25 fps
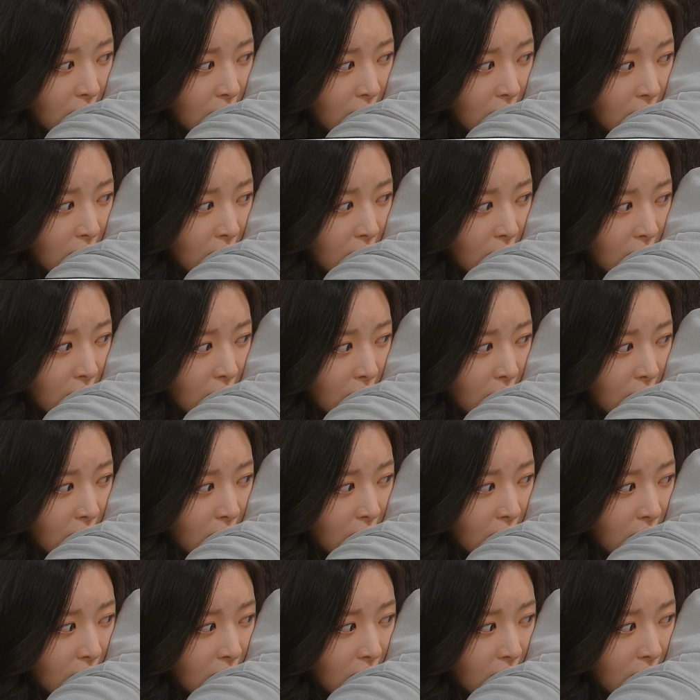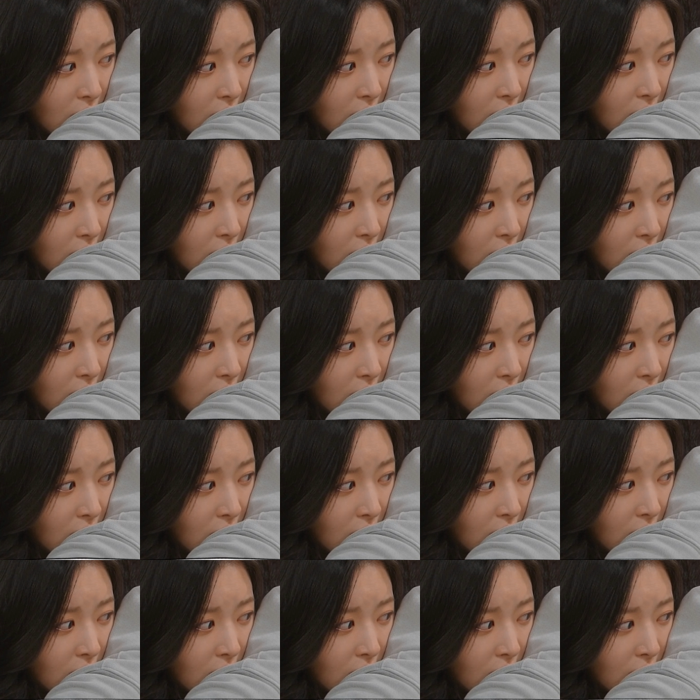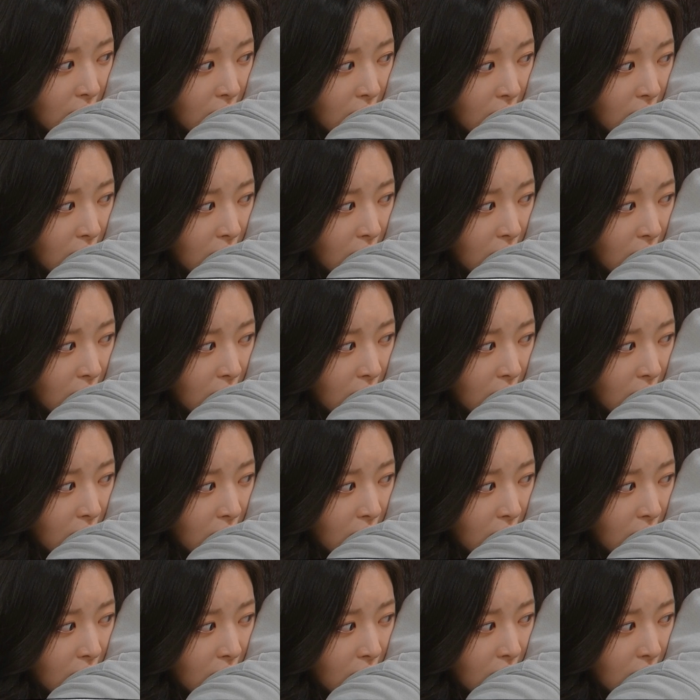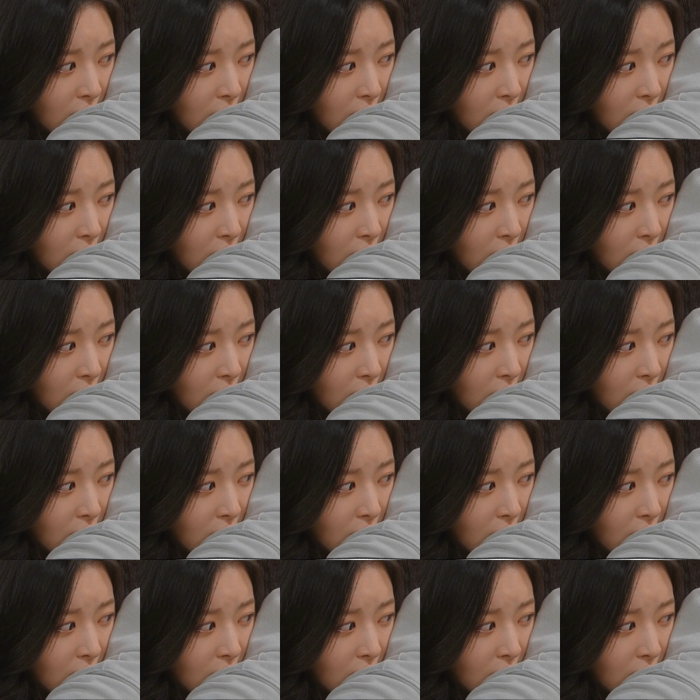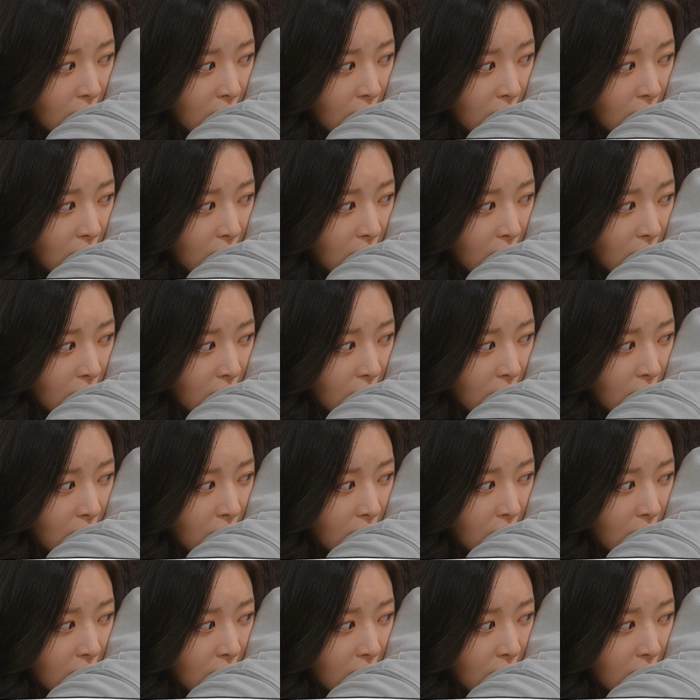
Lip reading: see next week on how these developments will turn out. Thank you for watching and see you again.